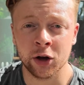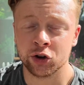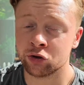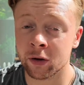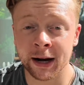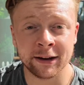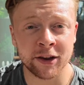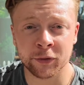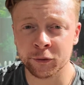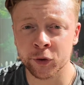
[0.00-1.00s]
Try these
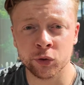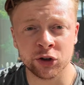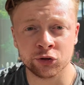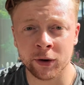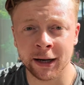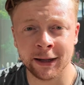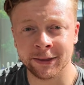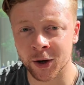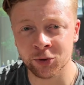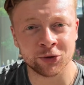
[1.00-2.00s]
different foods in training.
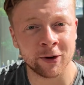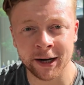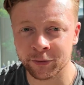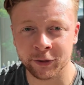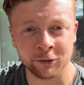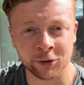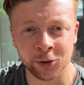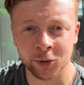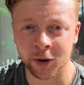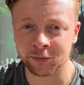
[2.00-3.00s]
Don't try nothing
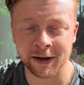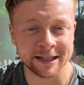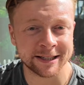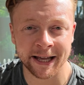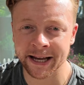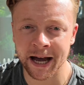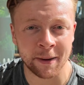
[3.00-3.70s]
new on race day.